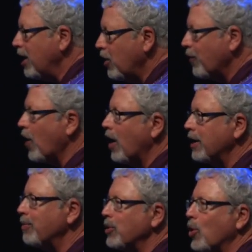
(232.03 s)
You've
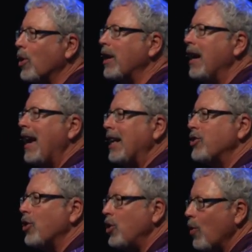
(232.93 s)
called him Lord, and
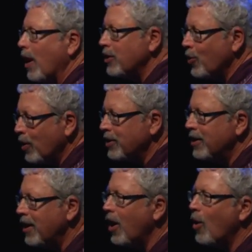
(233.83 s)
so you ought to want
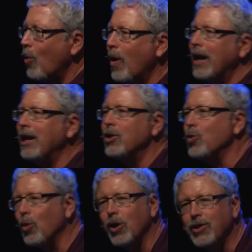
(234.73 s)
to know what his
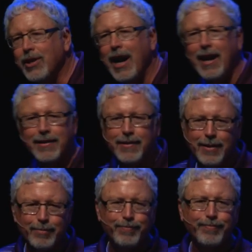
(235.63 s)
word says.
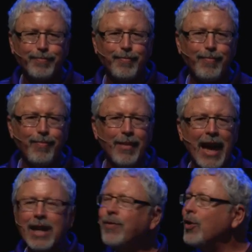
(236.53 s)

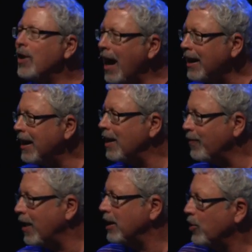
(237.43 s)
And if you're not yet a
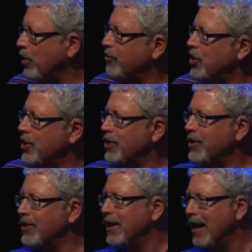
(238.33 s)
follower of
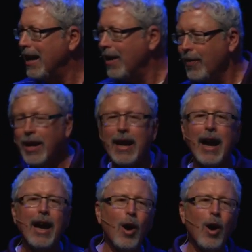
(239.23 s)
Jesus, then I